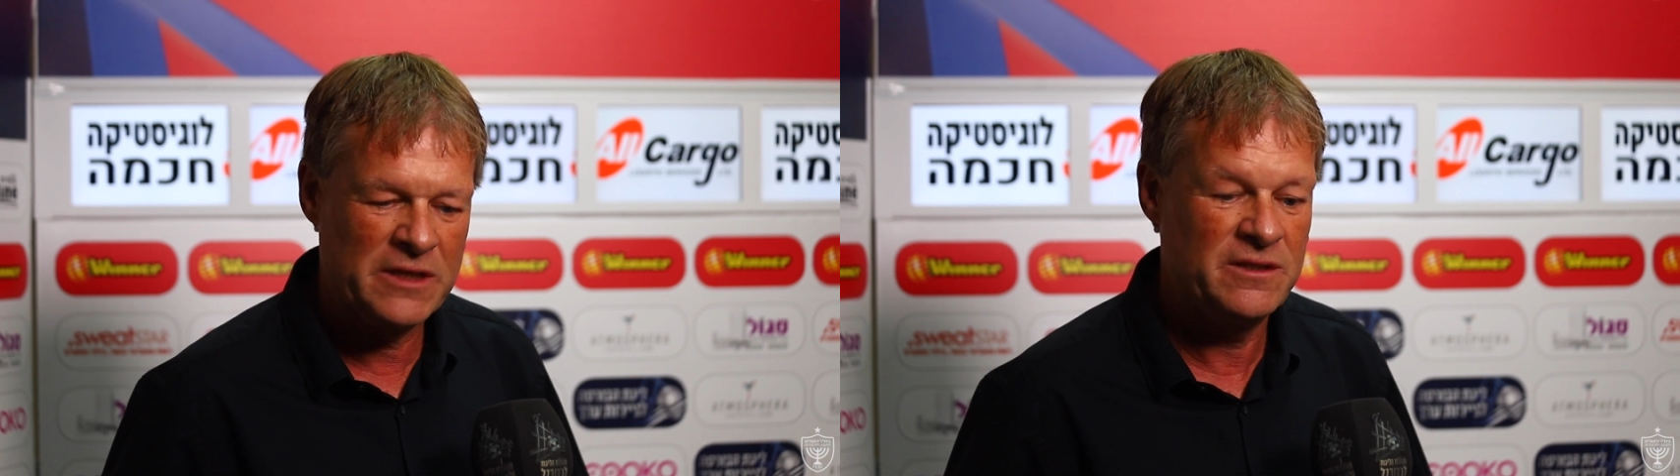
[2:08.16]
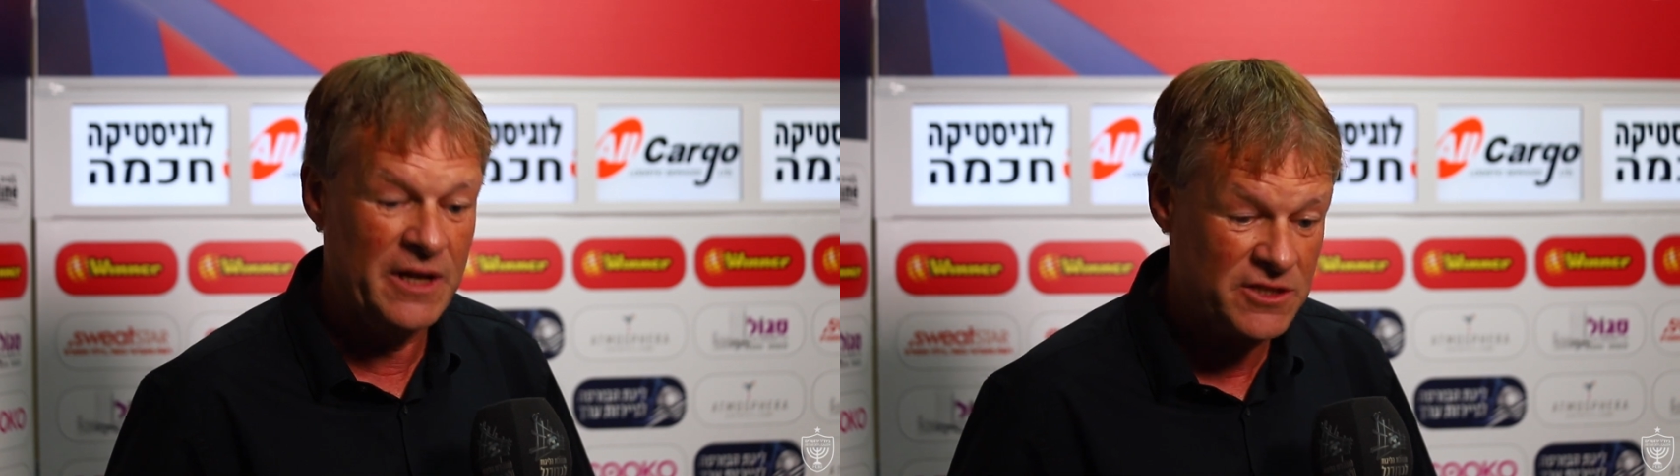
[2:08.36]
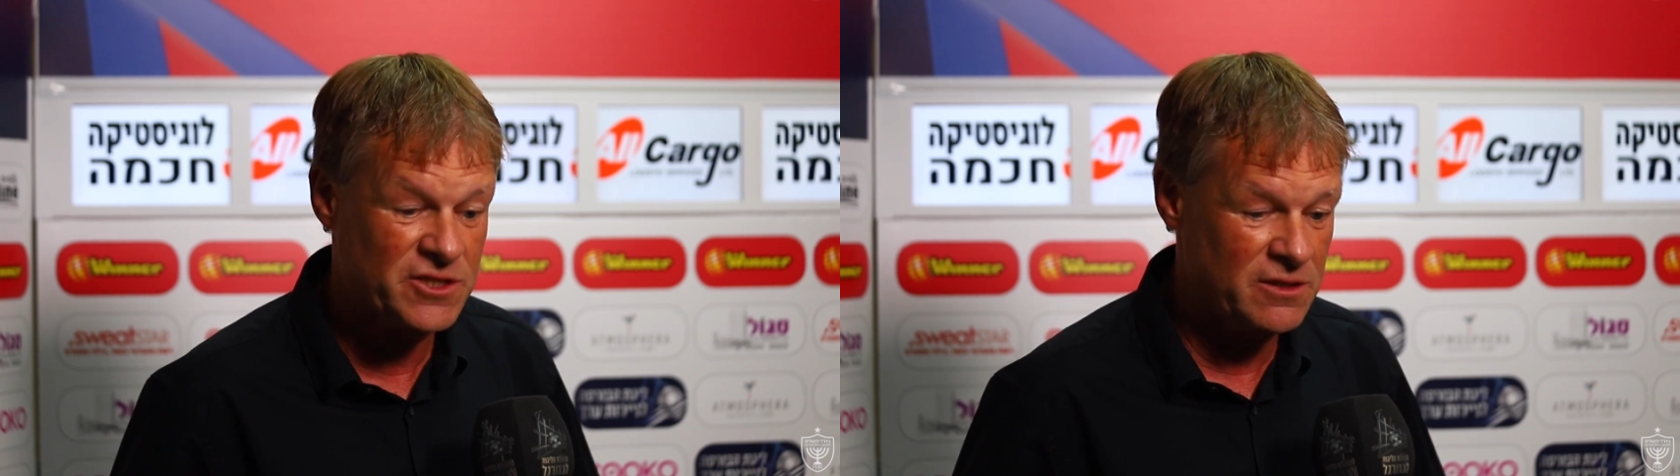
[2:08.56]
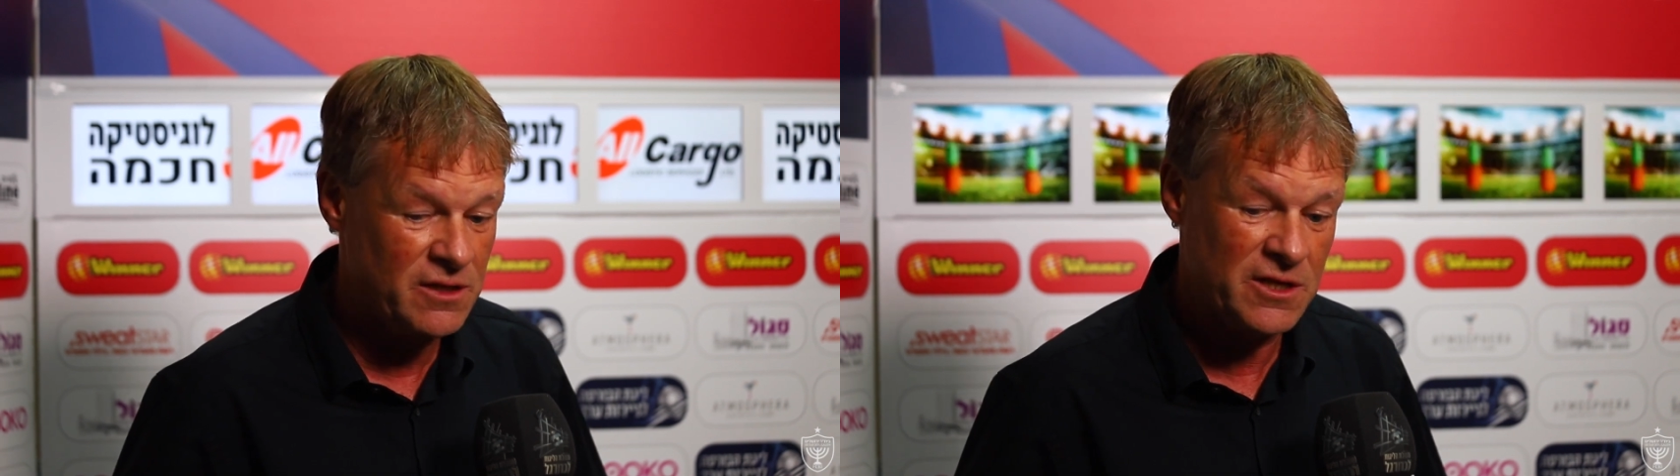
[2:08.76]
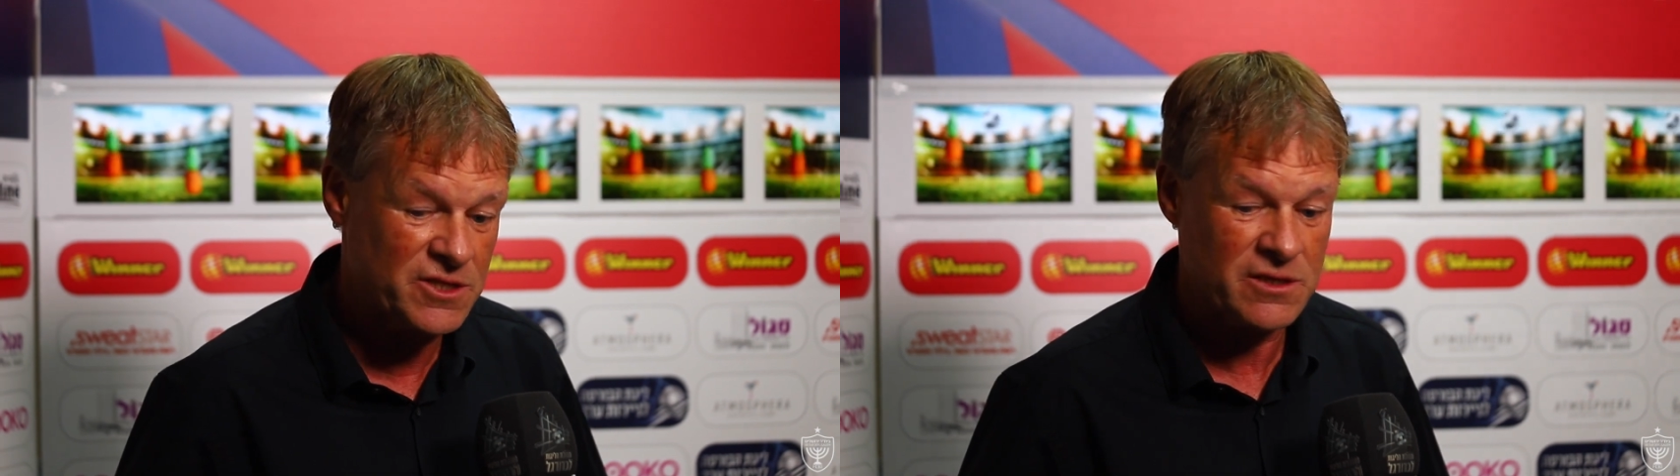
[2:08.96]
But this
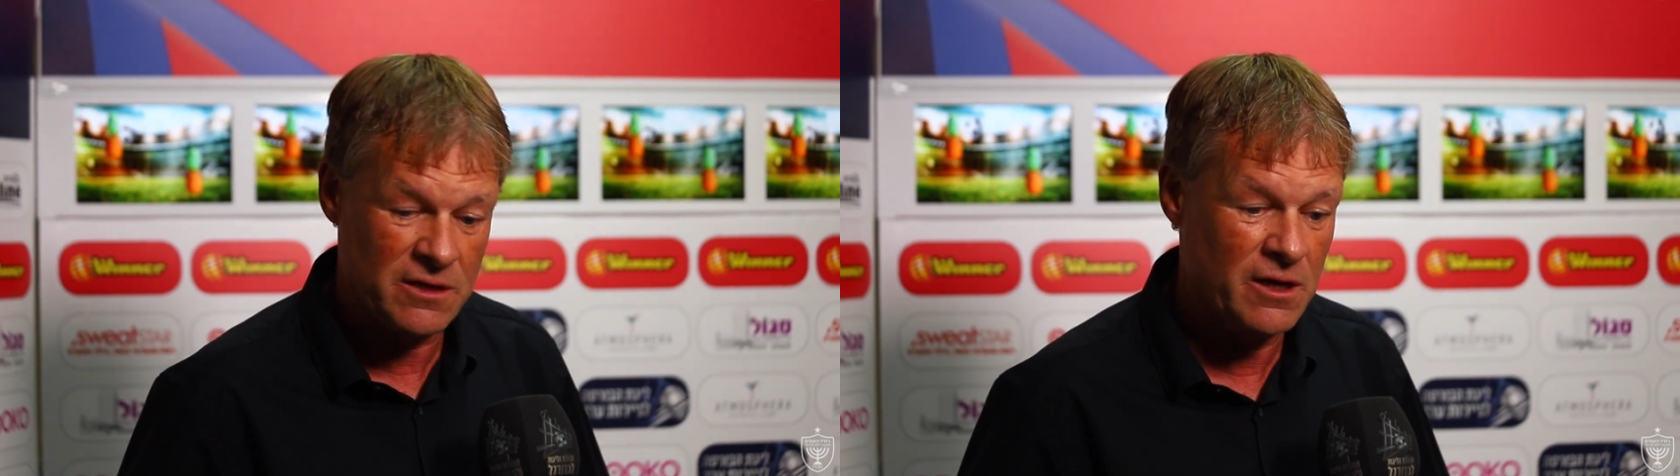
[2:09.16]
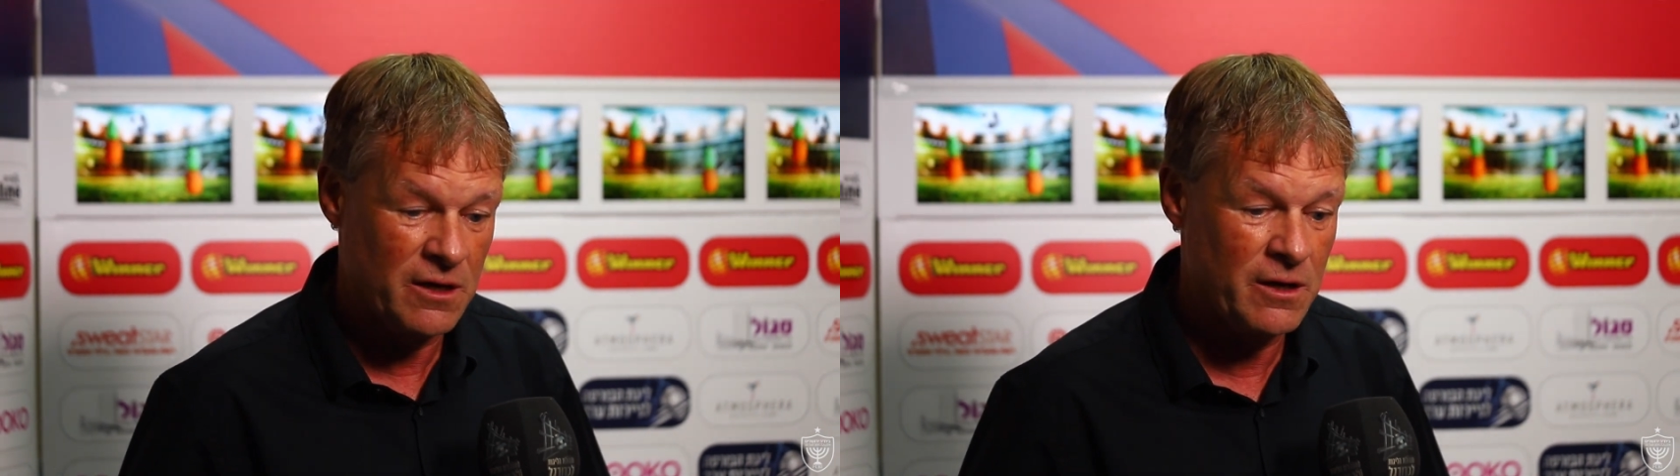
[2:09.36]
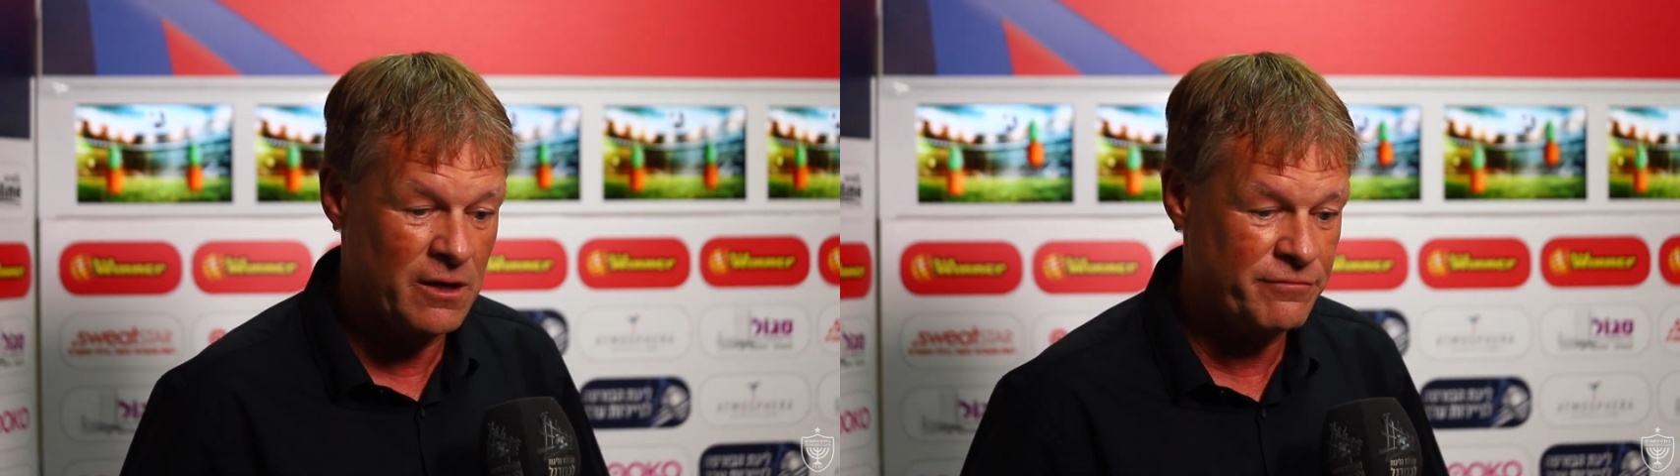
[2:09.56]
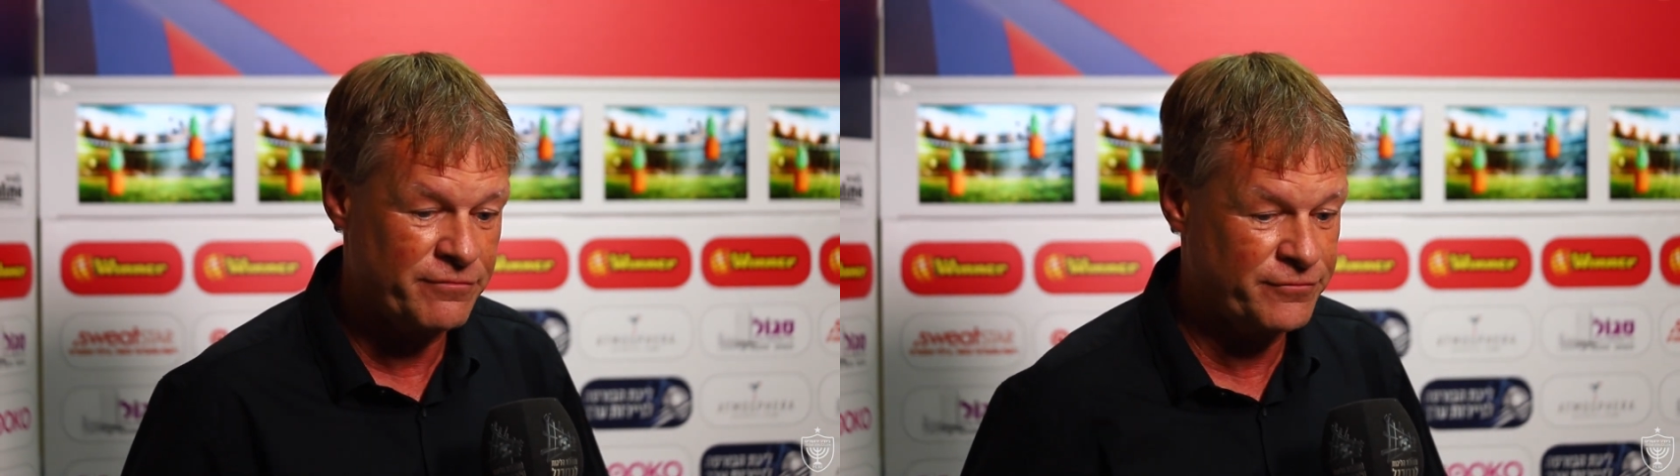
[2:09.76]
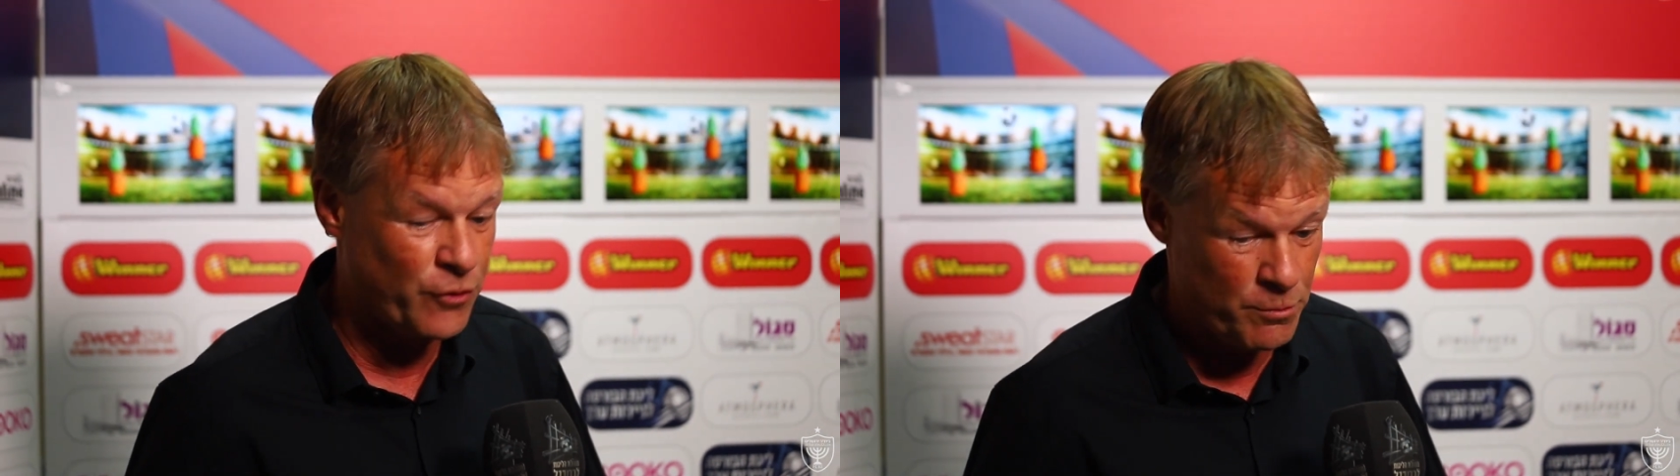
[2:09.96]
is,
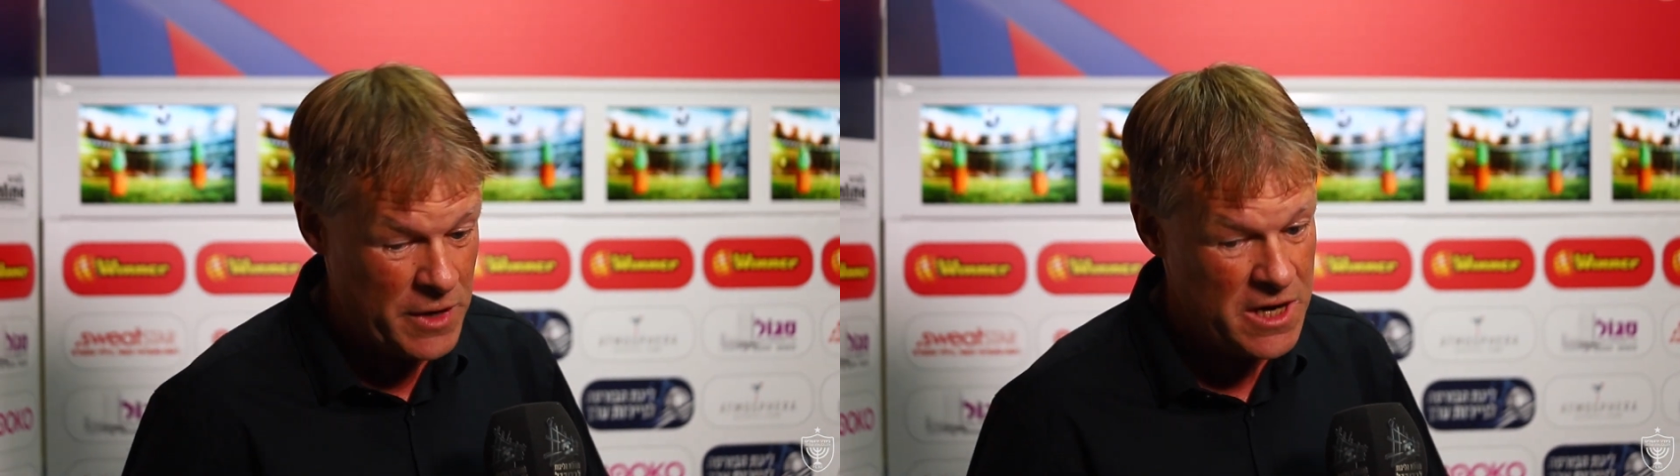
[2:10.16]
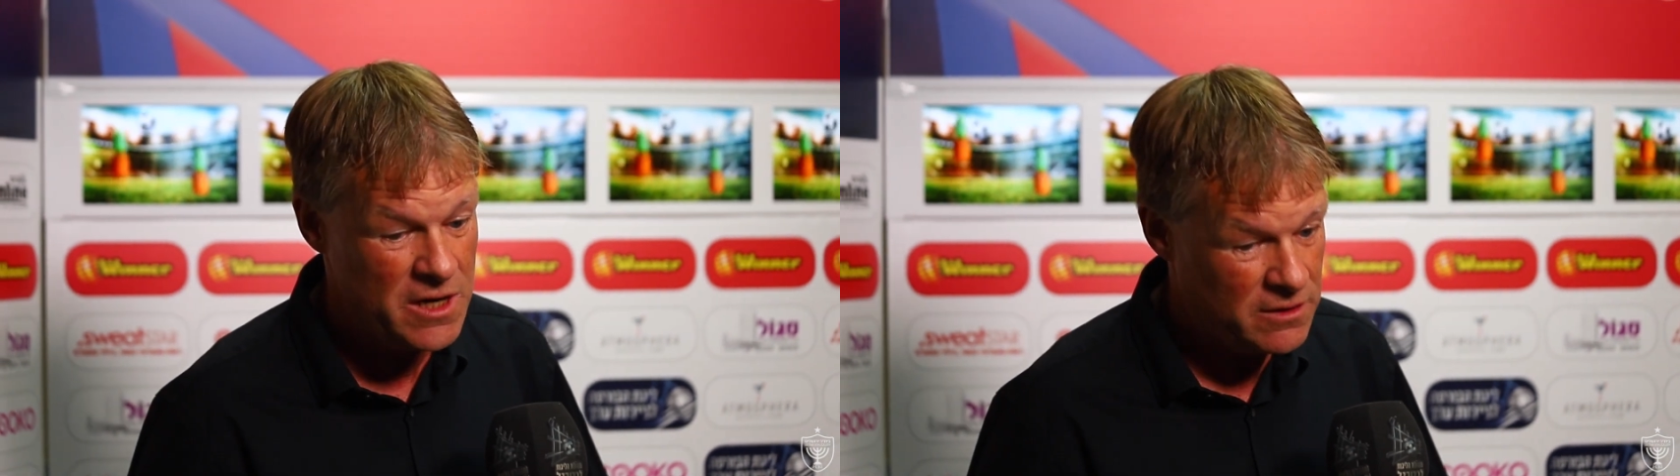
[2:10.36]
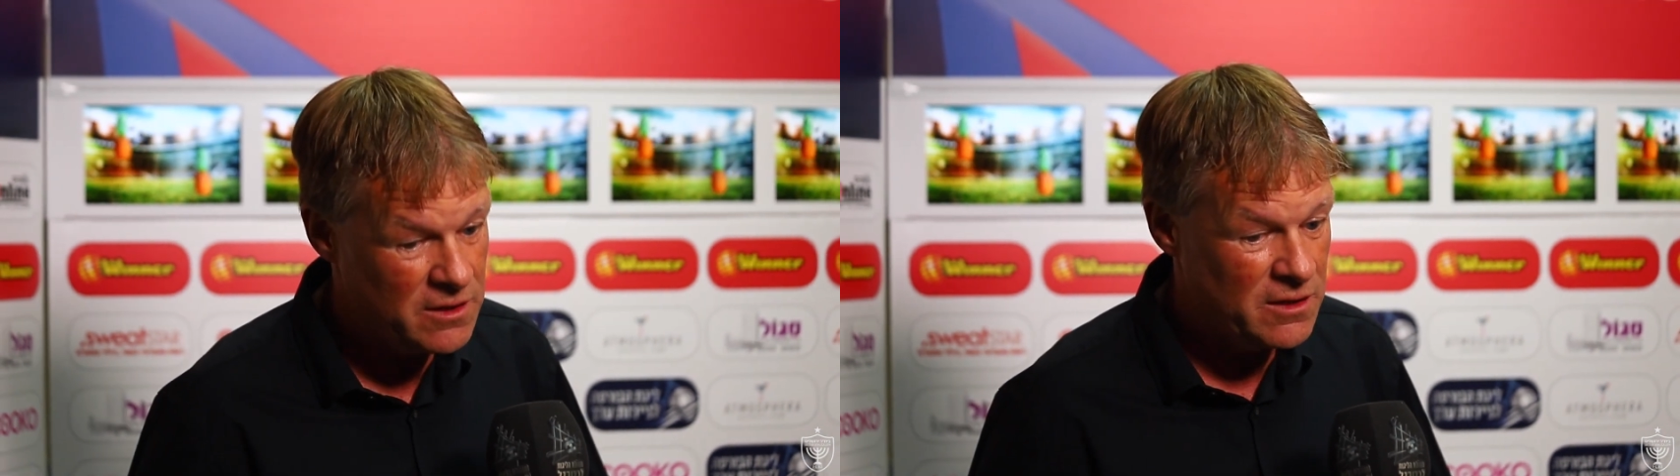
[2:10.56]
for me,